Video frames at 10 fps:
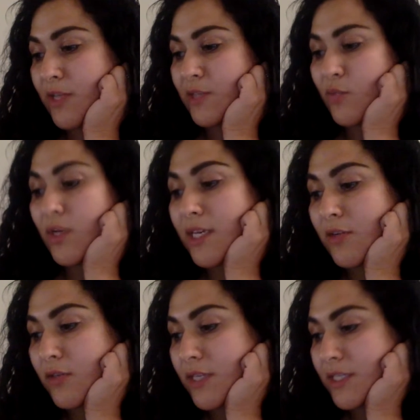it has one
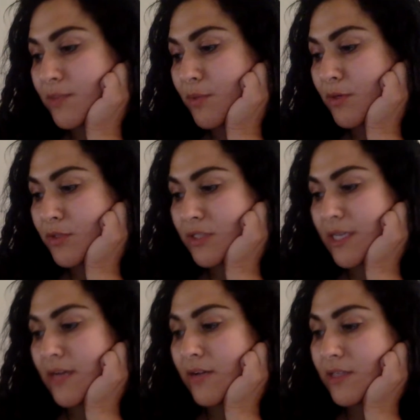nucleus per cell.